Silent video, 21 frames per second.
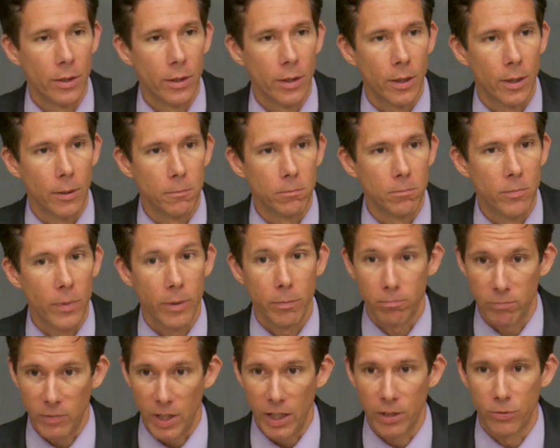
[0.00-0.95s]
Um,
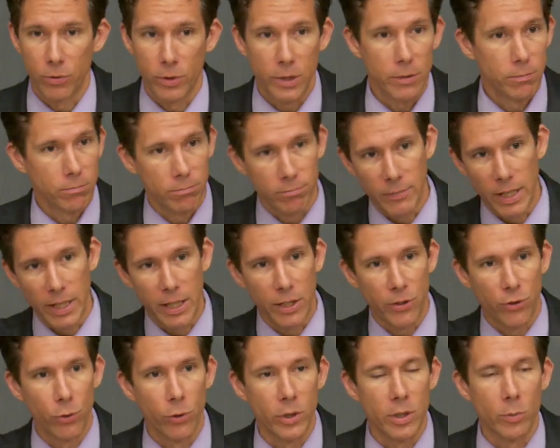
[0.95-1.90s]
thankfully, that ain't
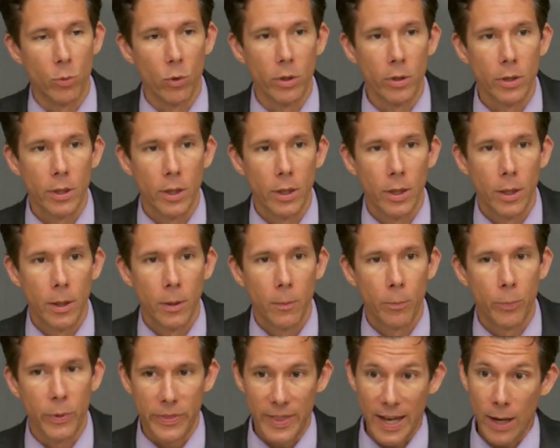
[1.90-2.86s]
true anymore.
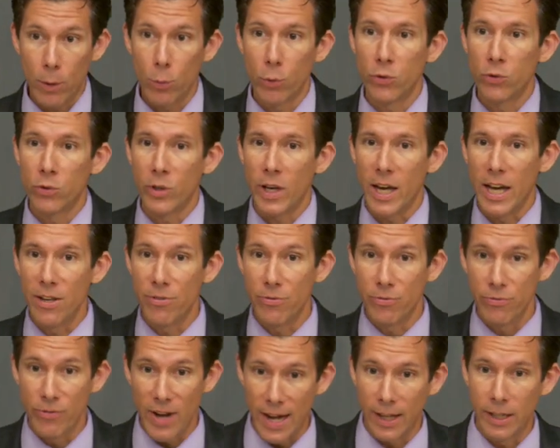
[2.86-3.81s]
But that was a
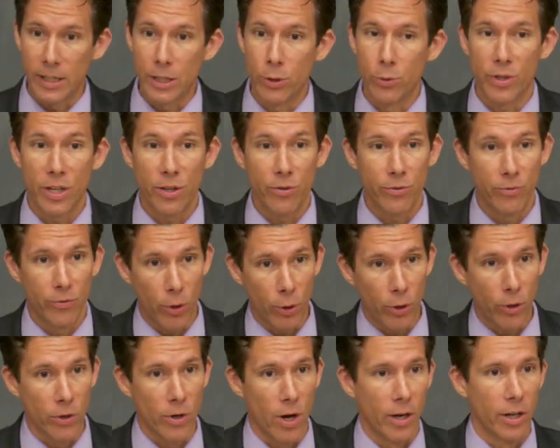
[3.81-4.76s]
value they
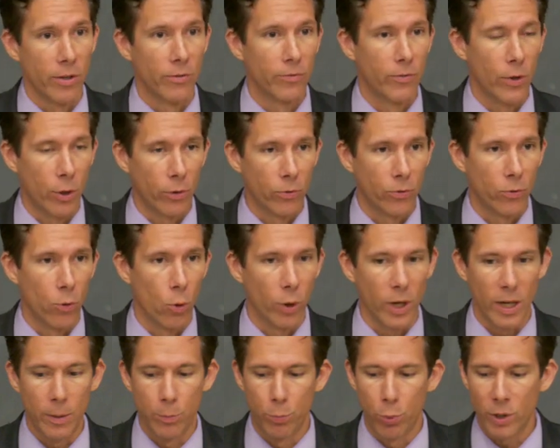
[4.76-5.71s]
voted on and voted for
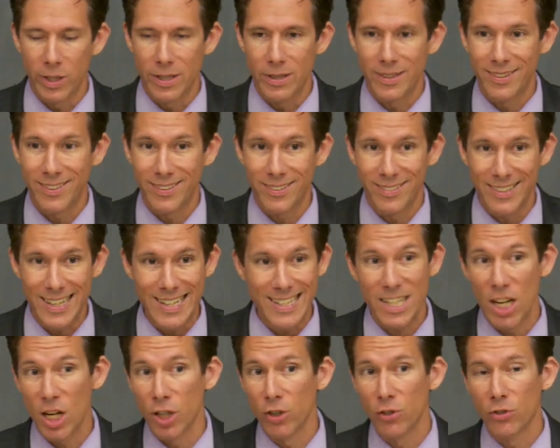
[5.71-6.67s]
and put in state
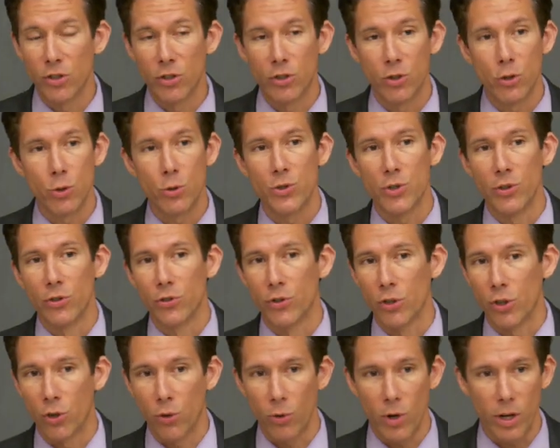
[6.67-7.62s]
constitutions
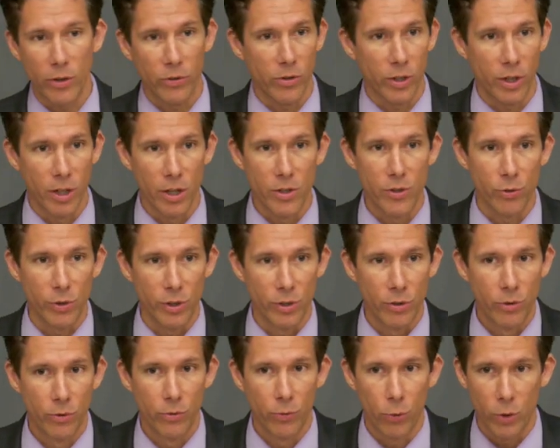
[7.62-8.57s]
across the country
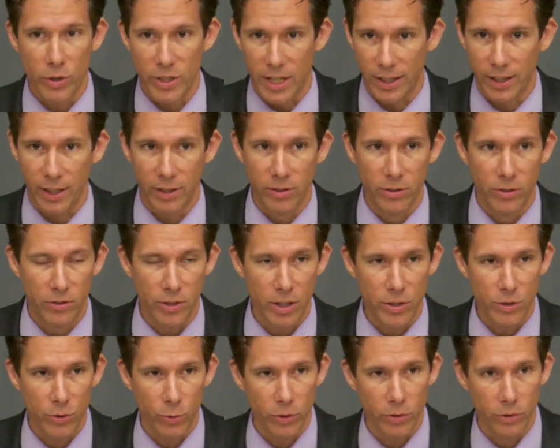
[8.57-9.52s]
for decades and
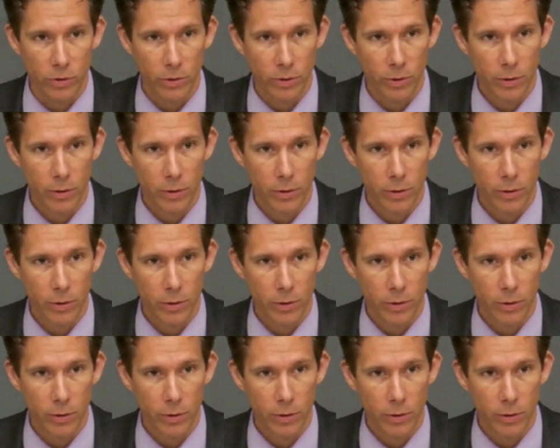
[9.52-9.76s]
centuries.